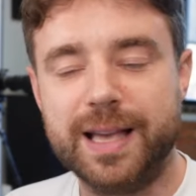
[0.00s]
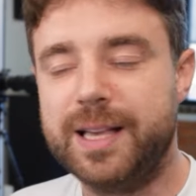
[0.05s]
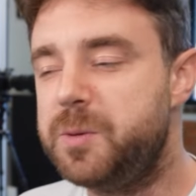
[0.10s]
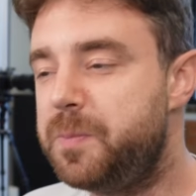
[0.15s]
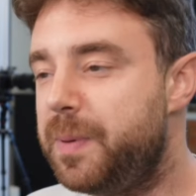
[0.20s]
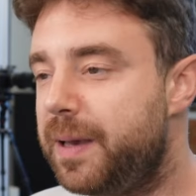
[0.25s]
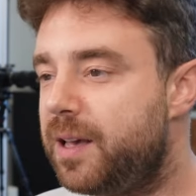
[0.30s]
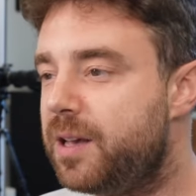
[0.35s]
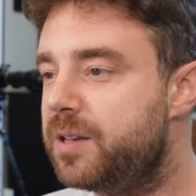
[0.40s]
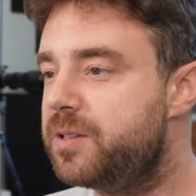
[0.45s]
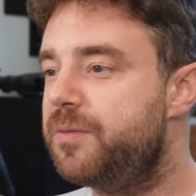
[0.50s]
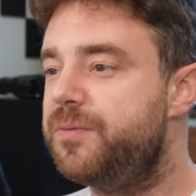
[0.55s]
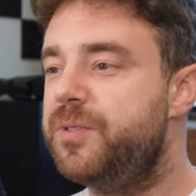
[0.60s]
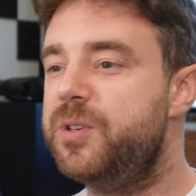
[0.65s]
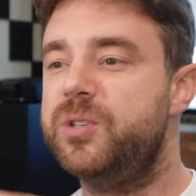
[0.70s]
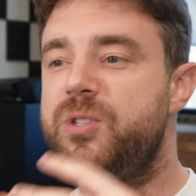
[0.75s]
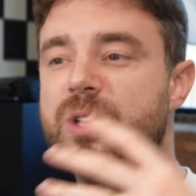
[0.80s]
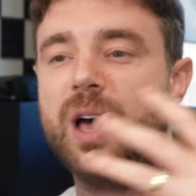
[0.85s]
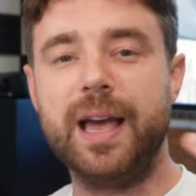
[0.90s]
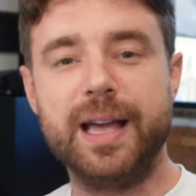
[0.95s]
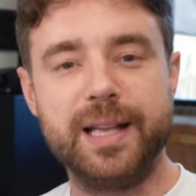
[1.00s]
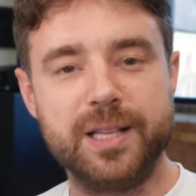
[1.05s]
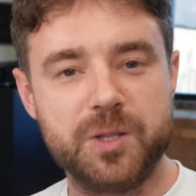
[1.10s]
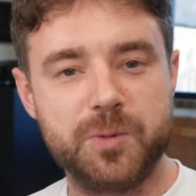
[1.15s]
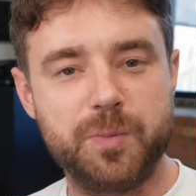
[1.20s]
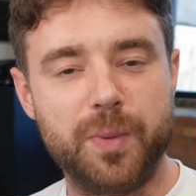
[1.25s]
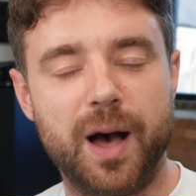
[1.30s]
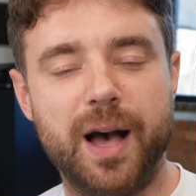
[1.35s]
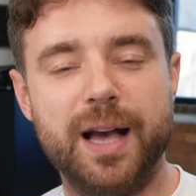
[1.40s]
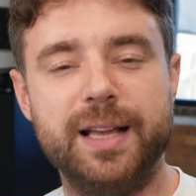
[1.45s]
It's because of the
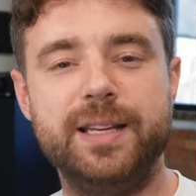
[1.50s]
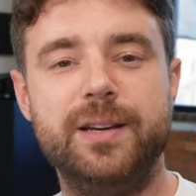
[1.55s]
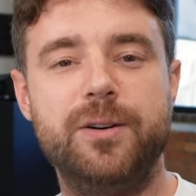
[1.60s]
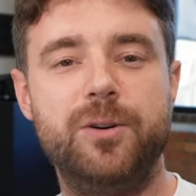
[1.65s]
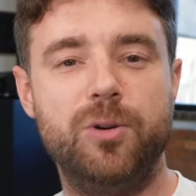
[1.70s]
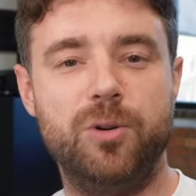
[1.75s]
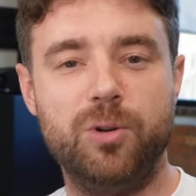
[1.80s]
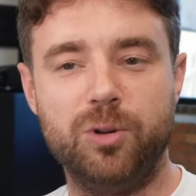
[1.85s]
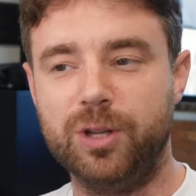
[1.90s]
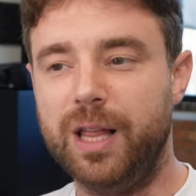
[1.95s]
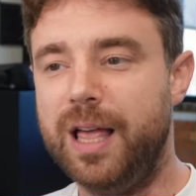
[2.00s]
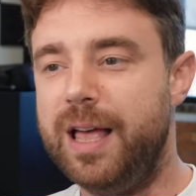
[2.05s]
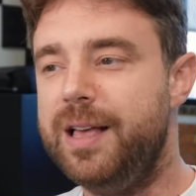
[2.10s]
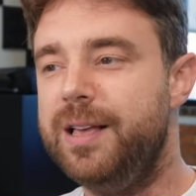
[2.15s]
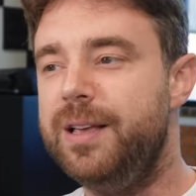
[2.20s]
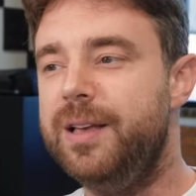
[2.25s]
science behind it all.